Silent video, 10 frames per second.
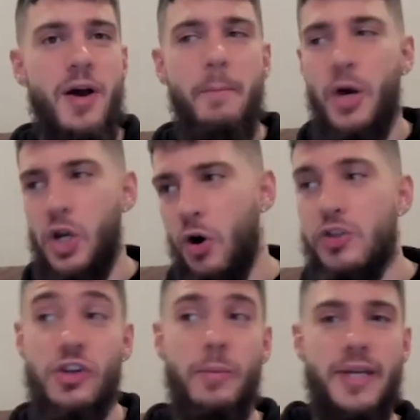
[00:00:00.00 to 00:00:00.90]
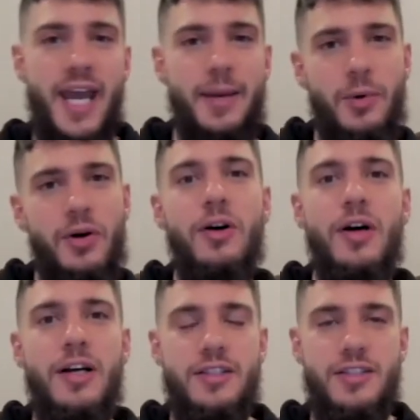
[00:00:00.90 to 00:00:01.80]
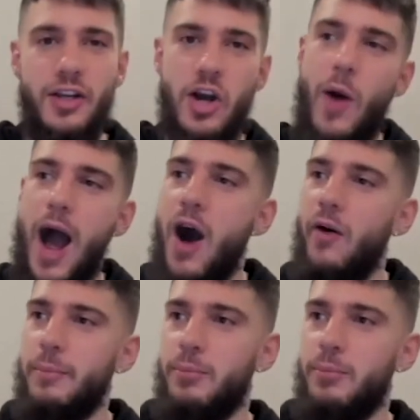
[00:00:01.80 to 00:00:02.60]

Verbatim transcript: but also be able to go out and